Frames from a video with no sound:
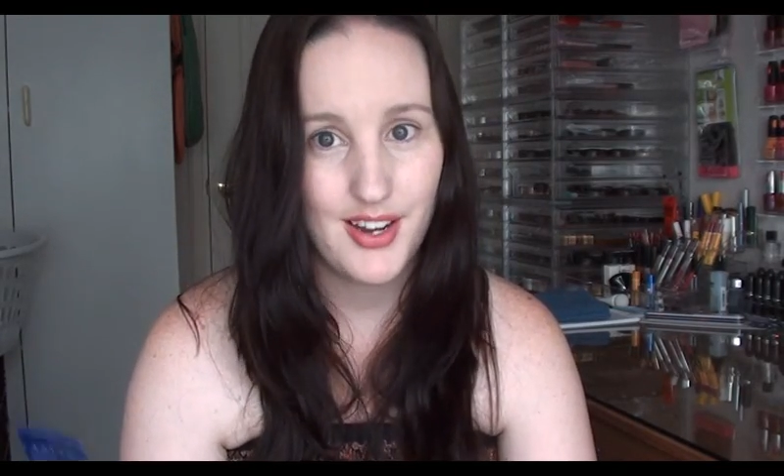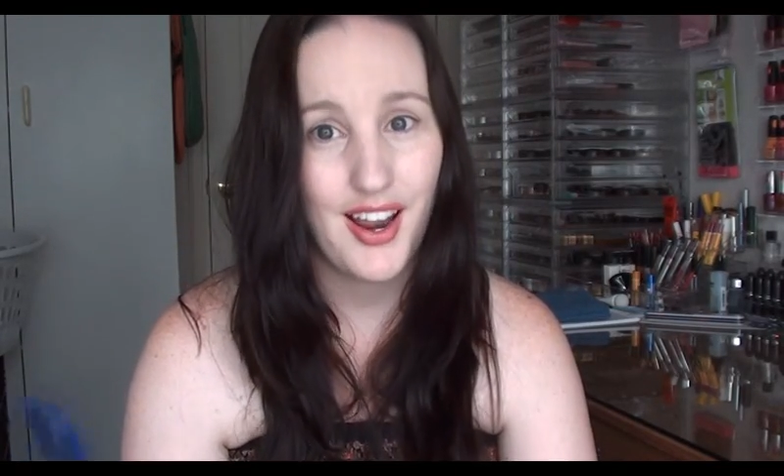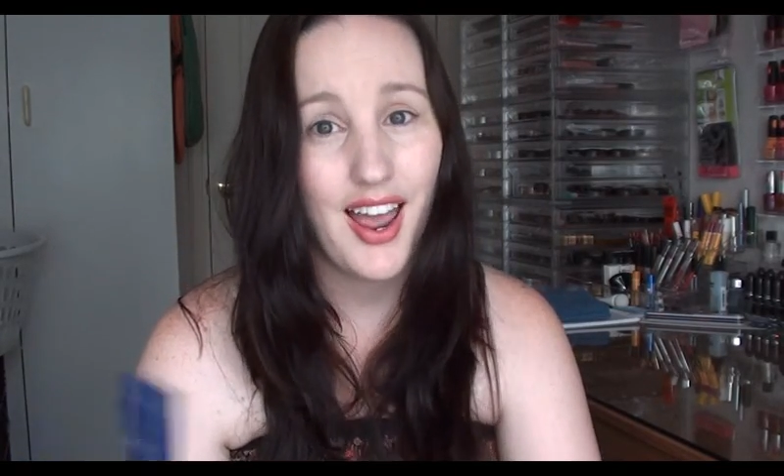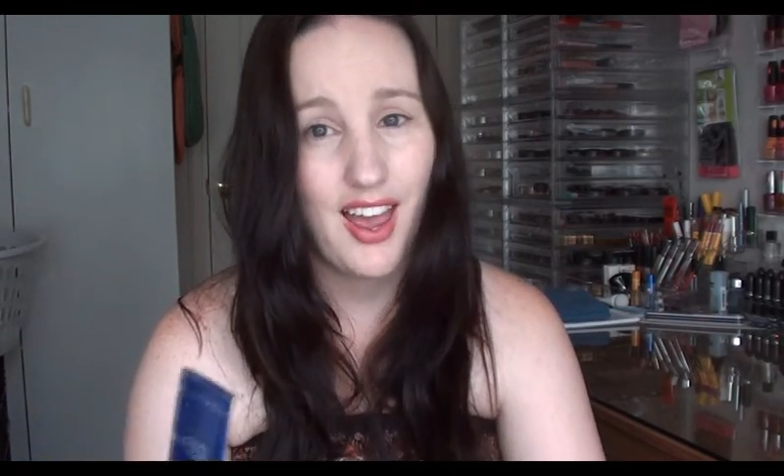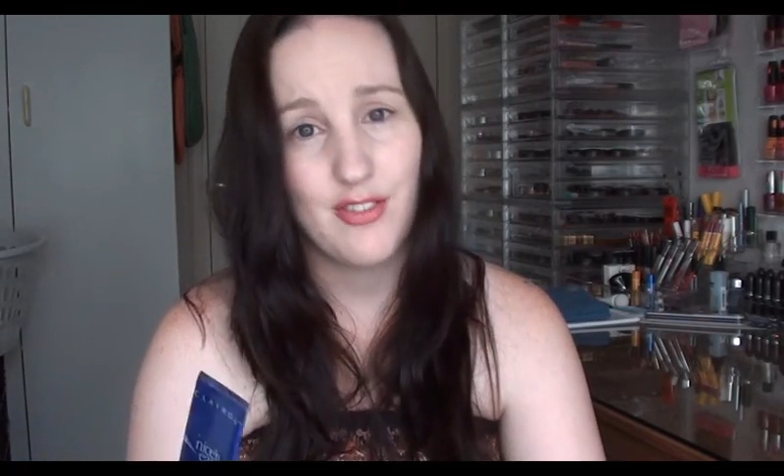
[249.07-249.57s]
and
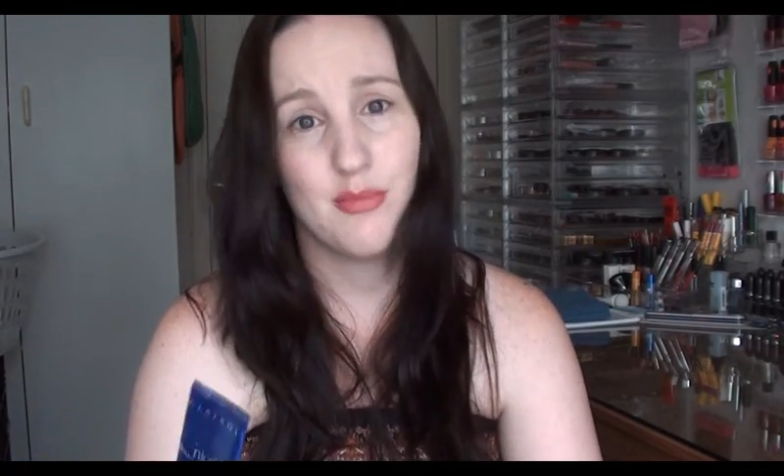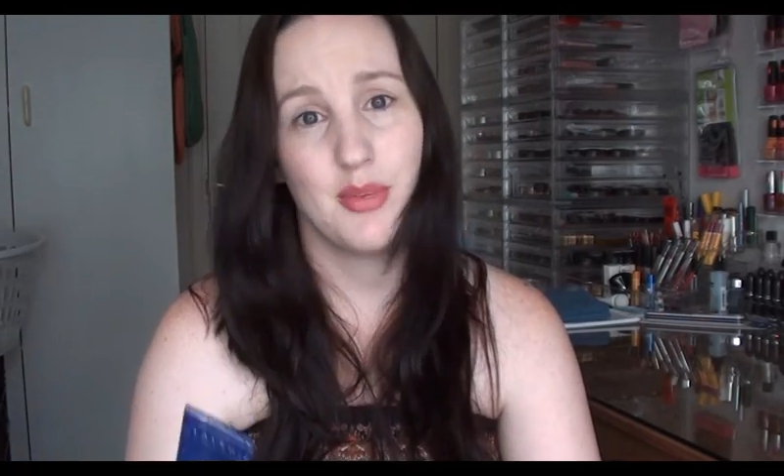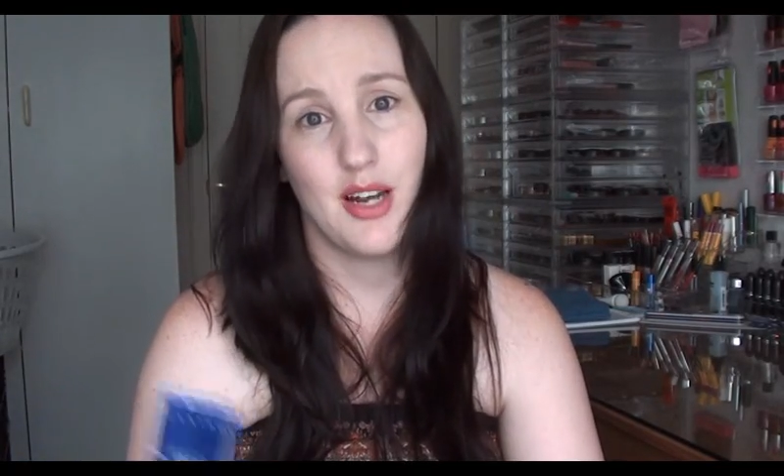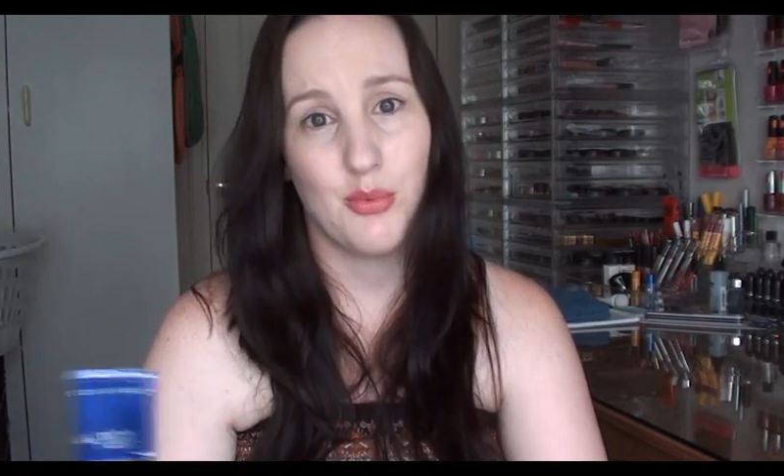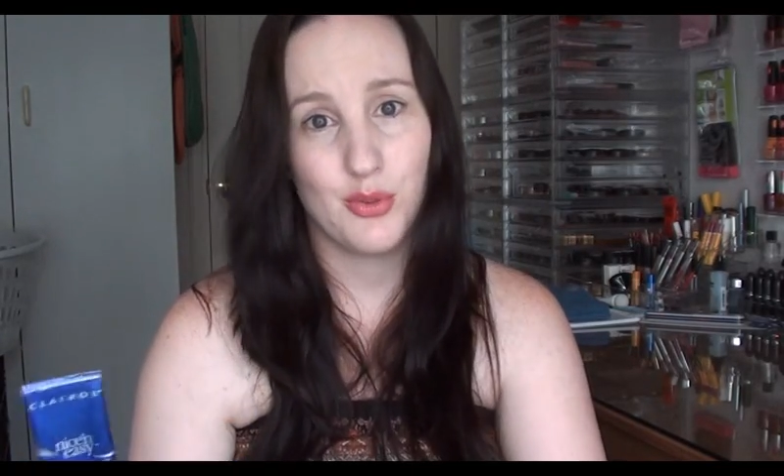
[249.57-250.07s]
I haven't
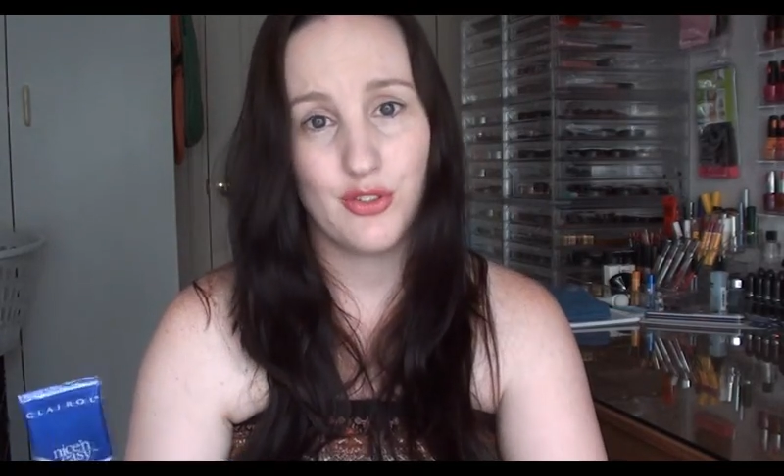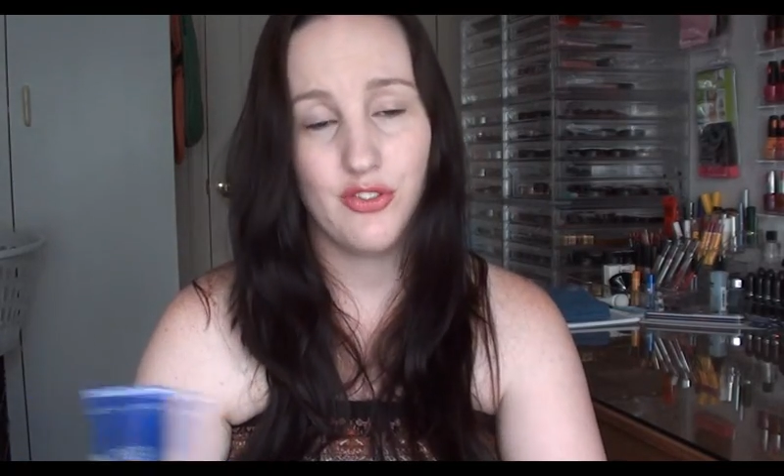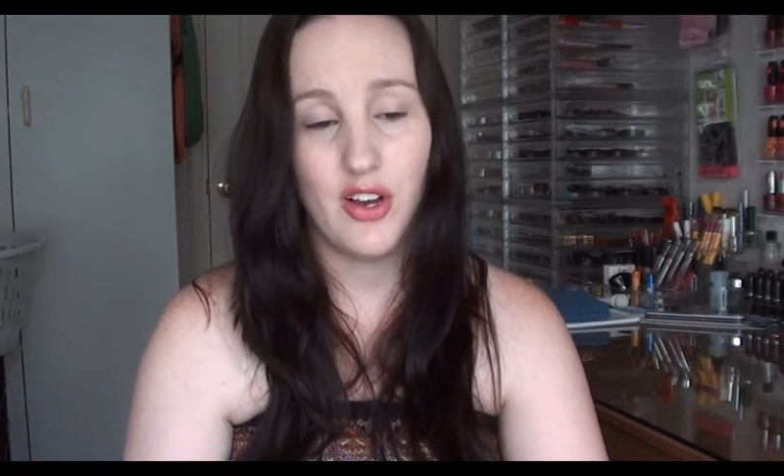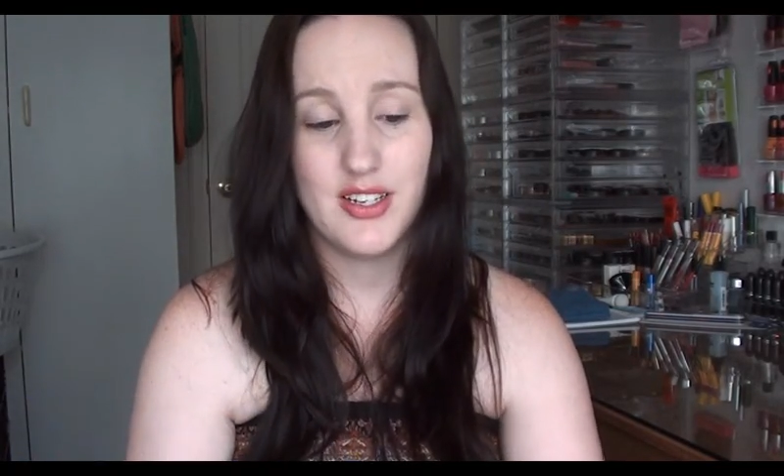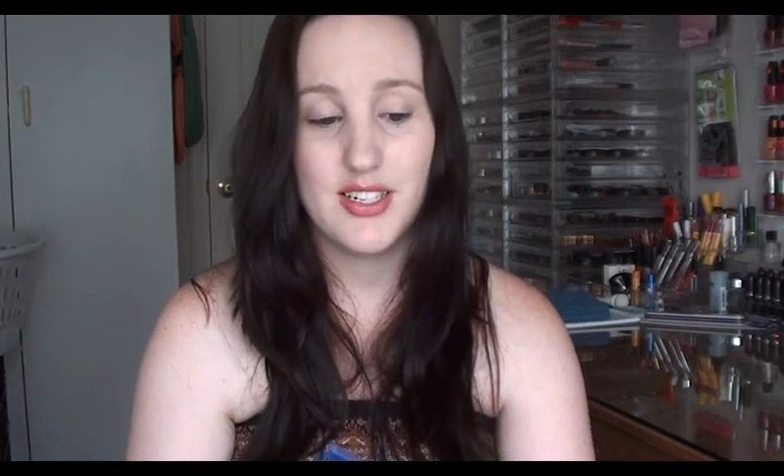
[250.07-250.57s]
been able to
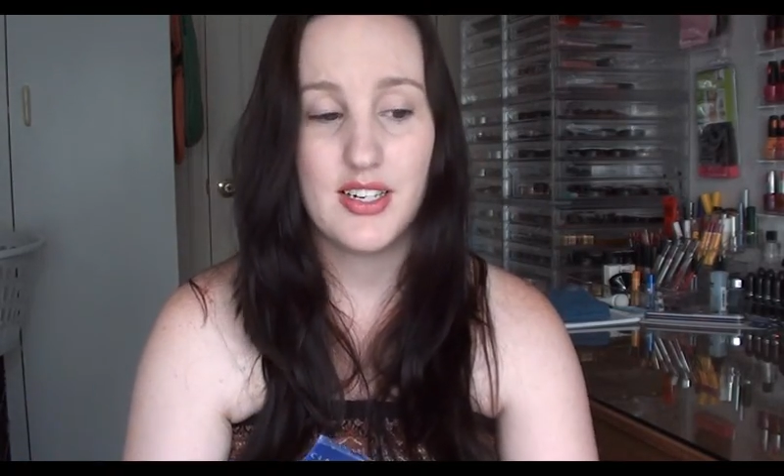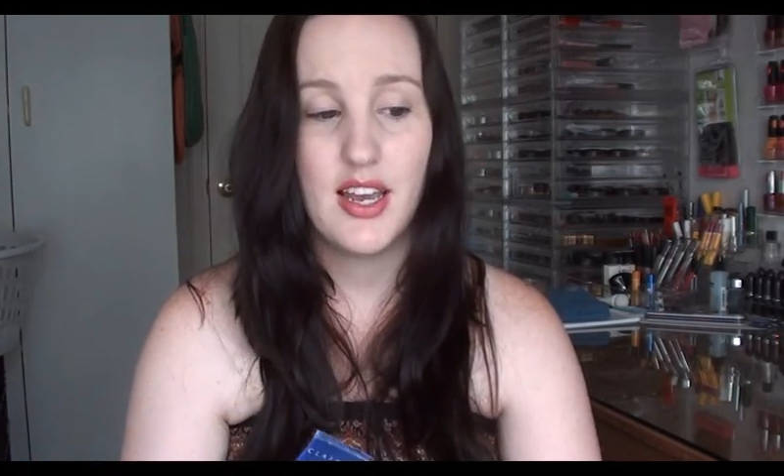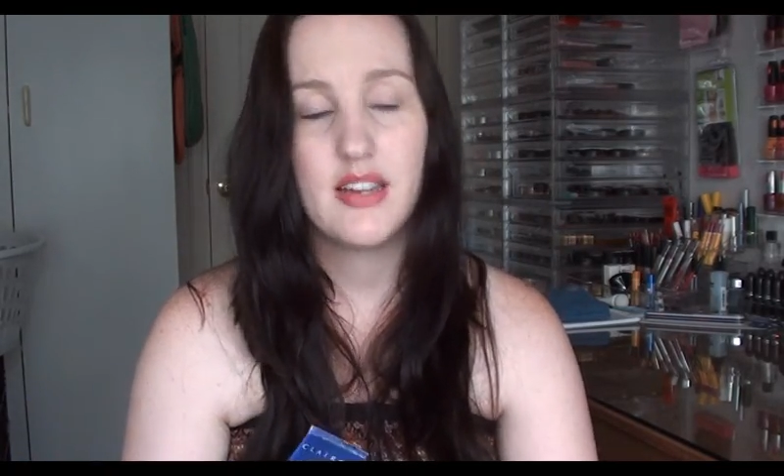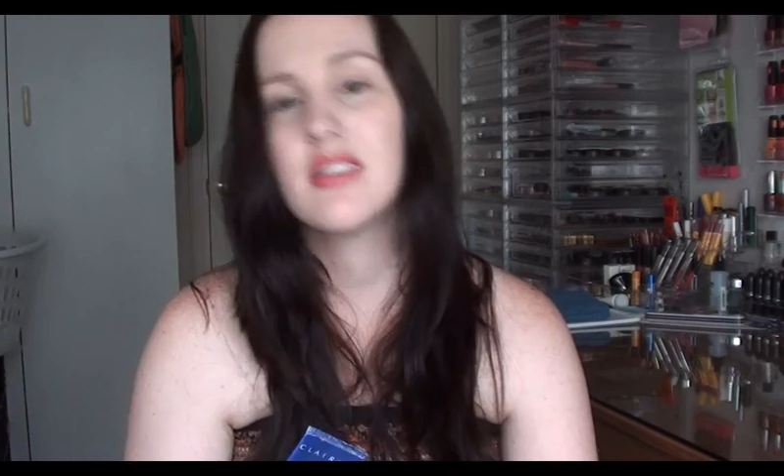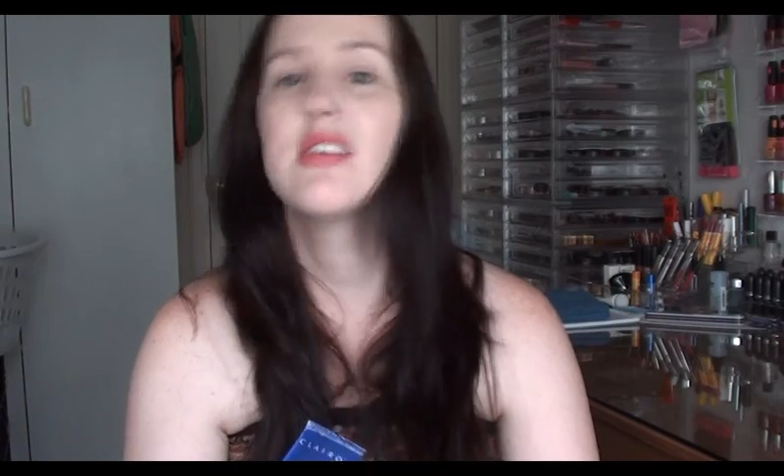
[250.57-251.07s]
find it
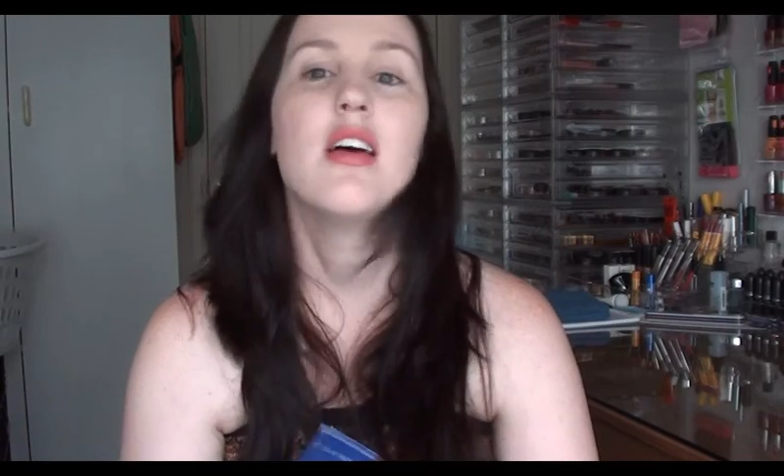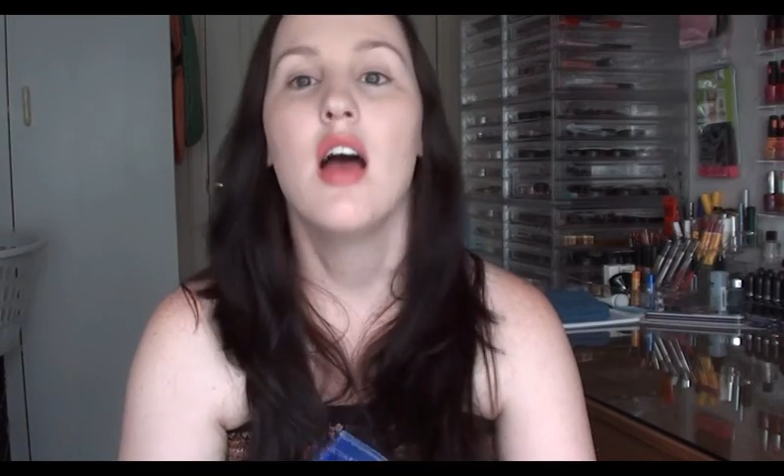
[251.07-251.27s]
yet.